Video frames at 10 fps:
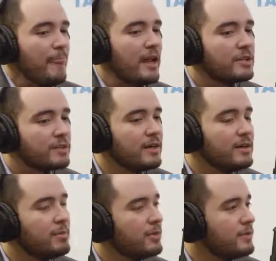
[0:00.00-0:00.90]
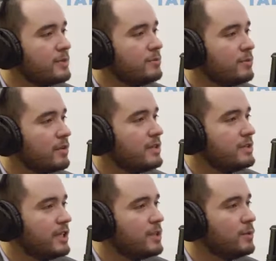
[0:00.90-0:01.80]
And I started to build these really
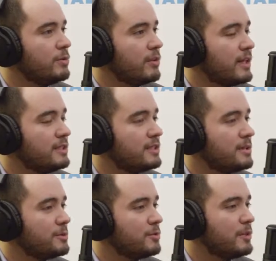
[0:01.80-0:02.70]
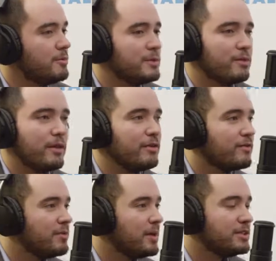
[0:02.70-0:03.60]
genuine relationships with Ms.
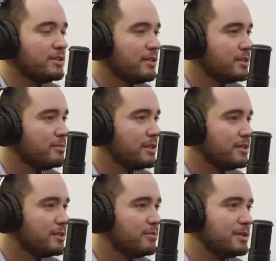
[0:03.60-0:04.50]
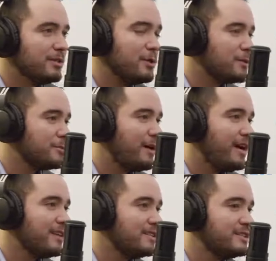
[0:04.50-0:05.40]
Weatherford, my journalism teacher, Ms. Lewis, my
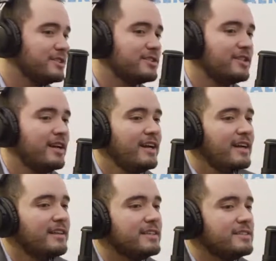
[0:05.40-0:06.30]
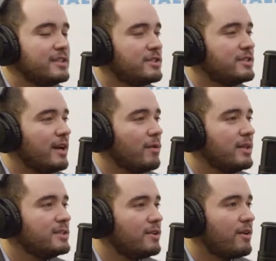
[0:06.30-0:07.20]
English teacher. These teachers that
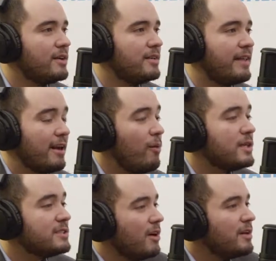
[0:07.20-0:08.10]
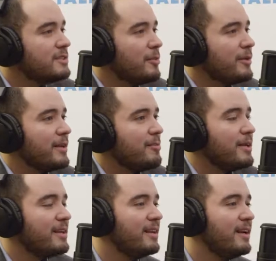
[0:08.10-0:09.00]
really that always saw something in
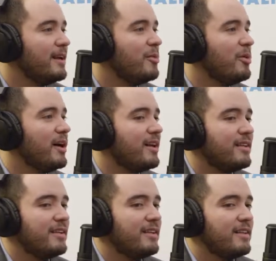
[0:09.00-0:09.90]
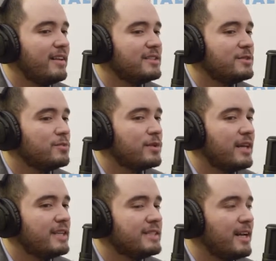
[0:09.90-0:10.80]
me, but they just
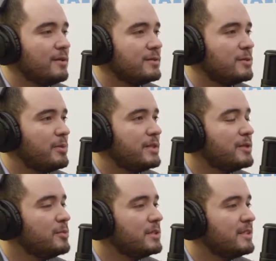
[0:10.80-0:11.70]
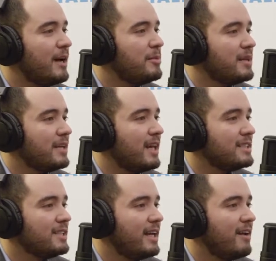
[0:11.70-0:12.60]
realized that I was just spending too much time being a
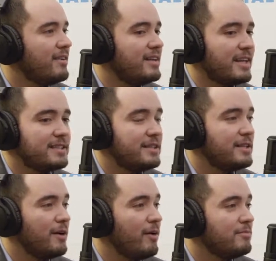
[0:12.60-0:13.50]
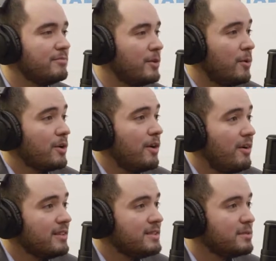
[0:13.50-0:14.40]
class clown. And next thing you know, I'm going to
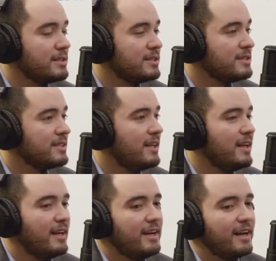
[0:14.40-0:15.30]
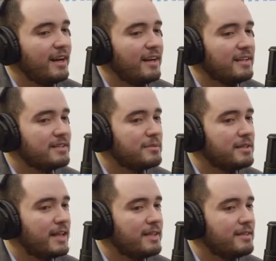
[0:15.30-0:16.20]
college, which is
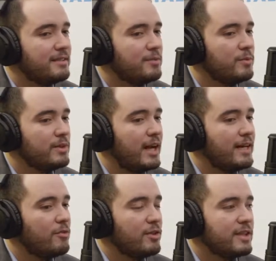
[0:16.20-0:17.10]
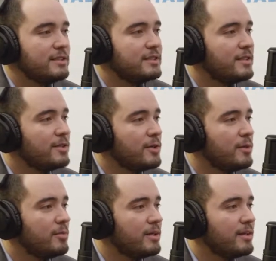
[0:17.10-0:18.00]
something that I never really considered
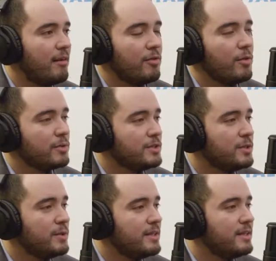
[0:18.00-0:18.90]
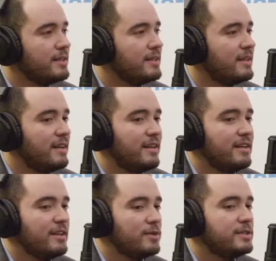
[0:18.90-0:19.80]
doing, but everyone was doing it. And
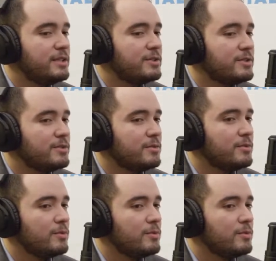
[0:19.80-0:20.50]
those teachers